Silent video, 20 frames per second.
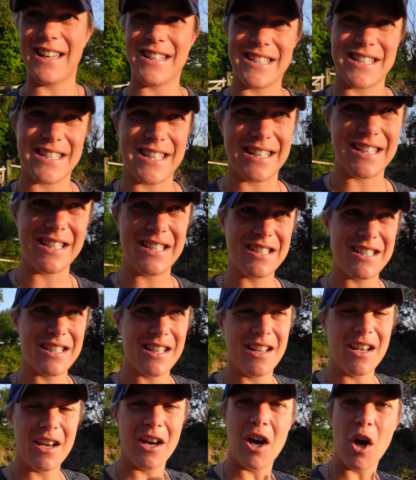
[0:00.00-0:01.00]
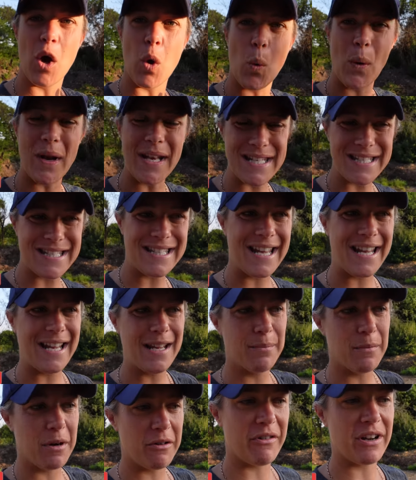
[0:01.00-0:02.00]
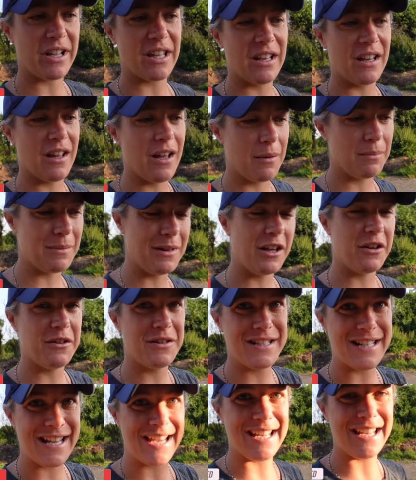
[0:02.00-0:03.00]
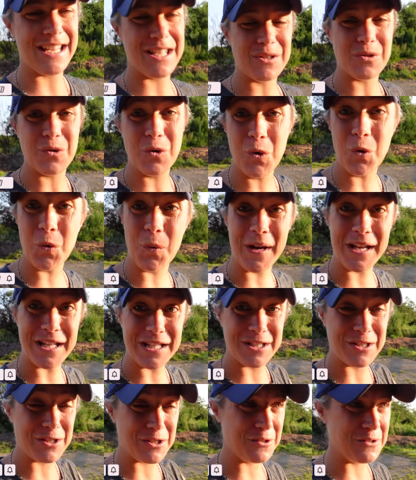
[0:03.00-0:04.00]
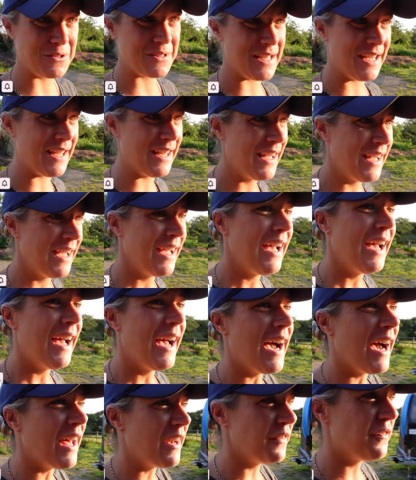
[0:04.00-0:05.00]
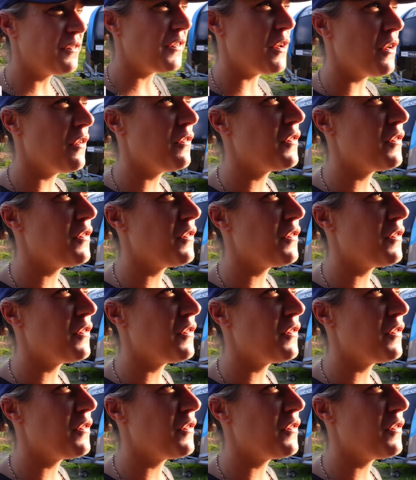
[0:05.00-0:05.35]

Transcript: As I said, it's Wednesday, my regular upload day is always Tuesday. And a few